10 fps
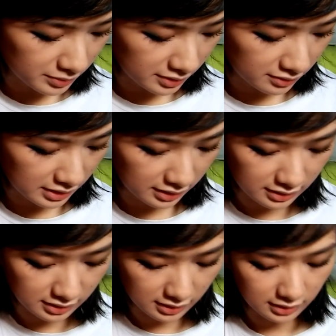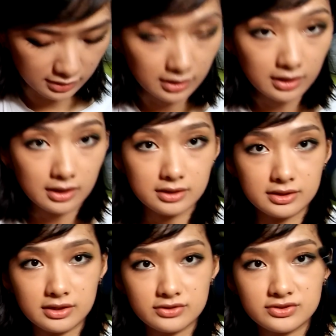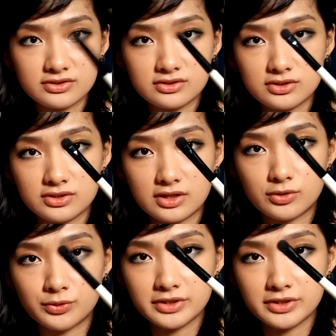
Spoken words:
this shadow, this side, the small one.